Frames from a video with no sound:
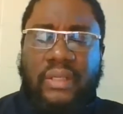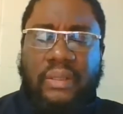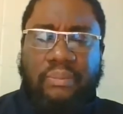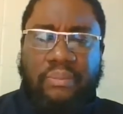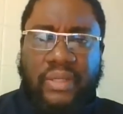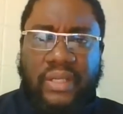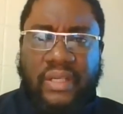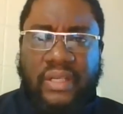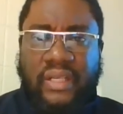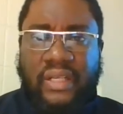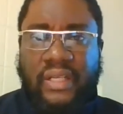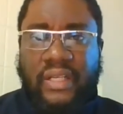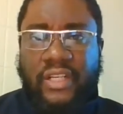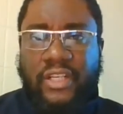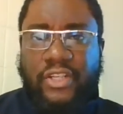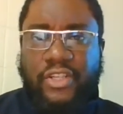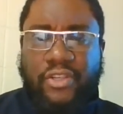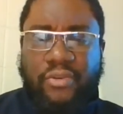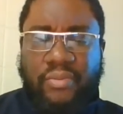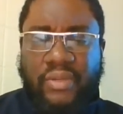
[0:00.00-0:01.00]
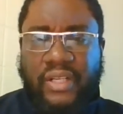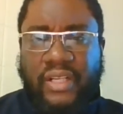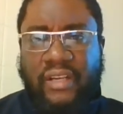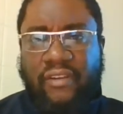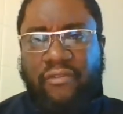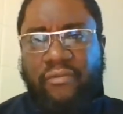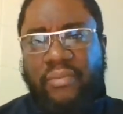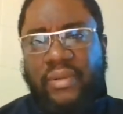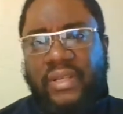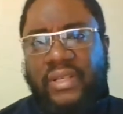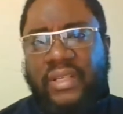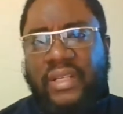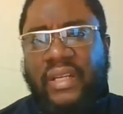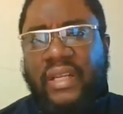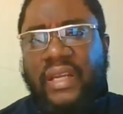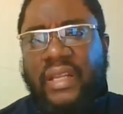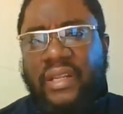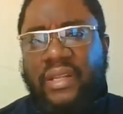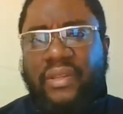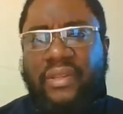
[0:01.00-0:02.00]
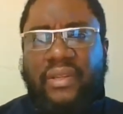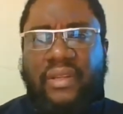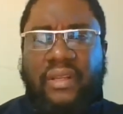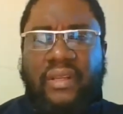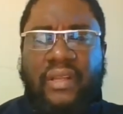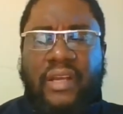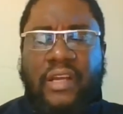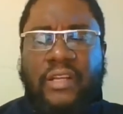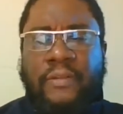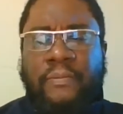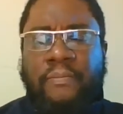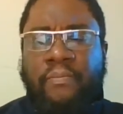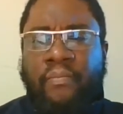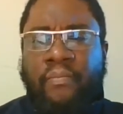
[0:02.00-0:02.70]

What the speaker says: being an illegitimate government, and anything that